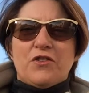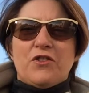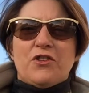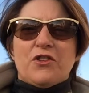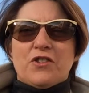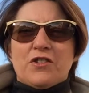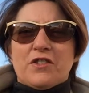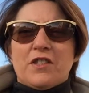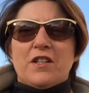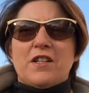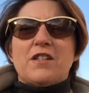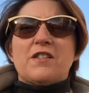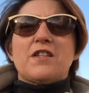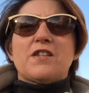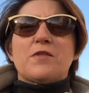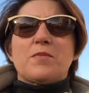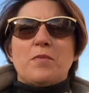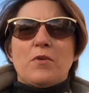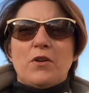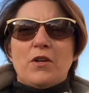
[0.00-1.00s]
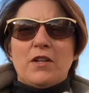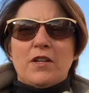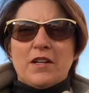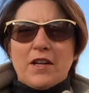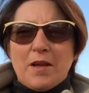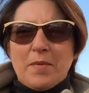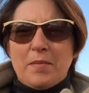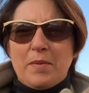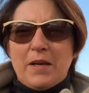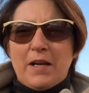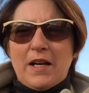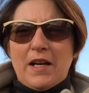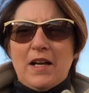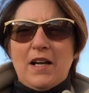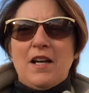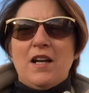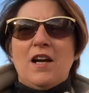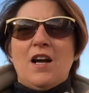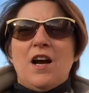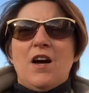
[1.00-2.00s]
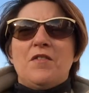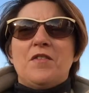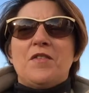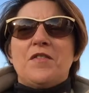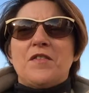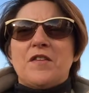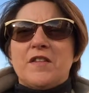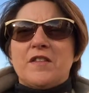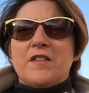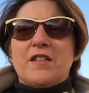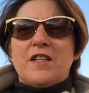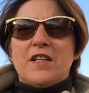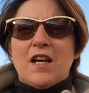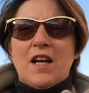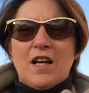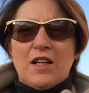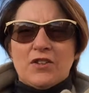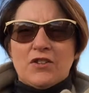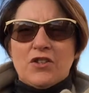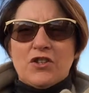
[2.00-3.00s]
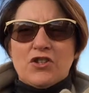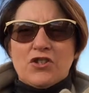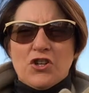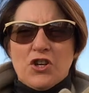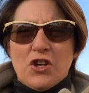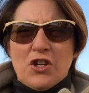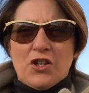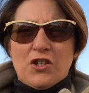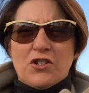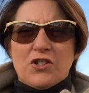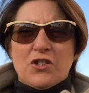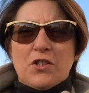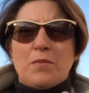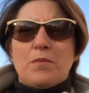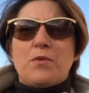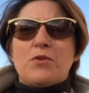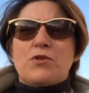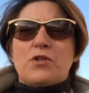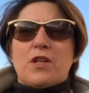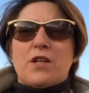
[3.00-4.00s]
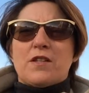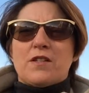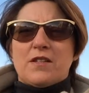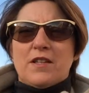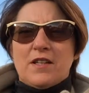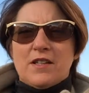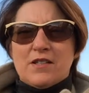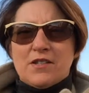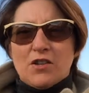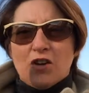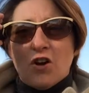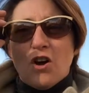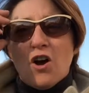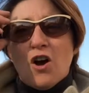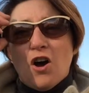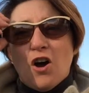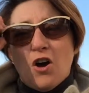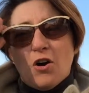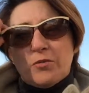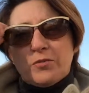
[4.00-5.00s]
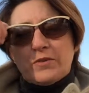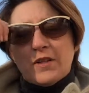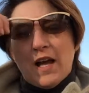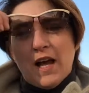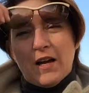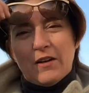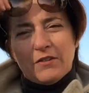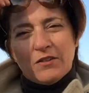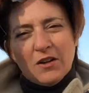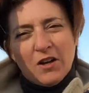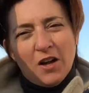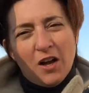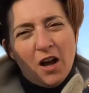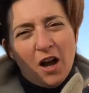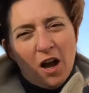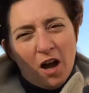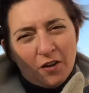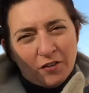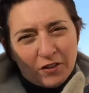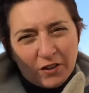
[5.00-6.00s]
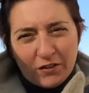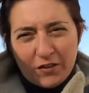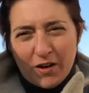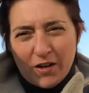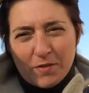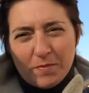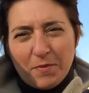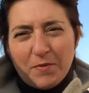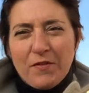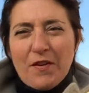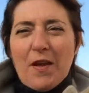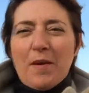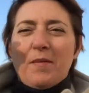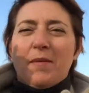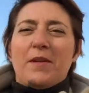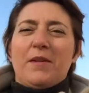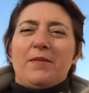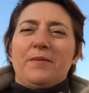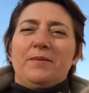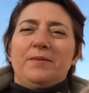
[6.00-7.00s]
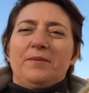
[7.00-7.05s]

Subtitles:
course, that is a smaller replica of a 1500 church in Busto Arsizio, hometown of the Crespi family.